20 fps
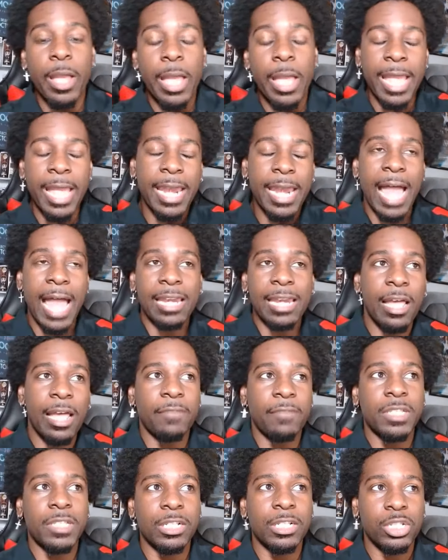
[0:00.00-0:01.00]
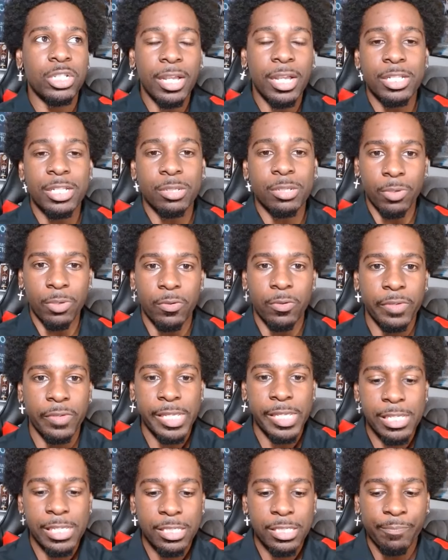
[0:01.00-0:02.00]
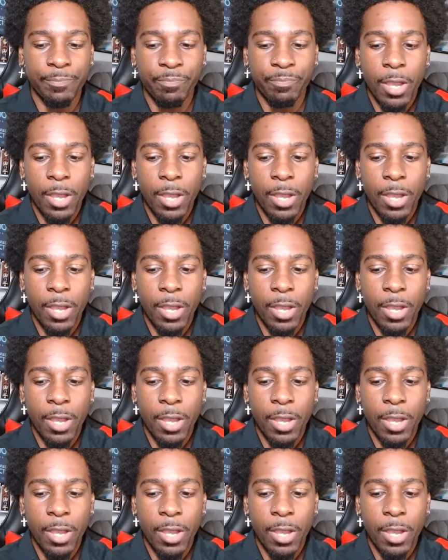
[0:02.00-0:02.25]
And I love to judge movies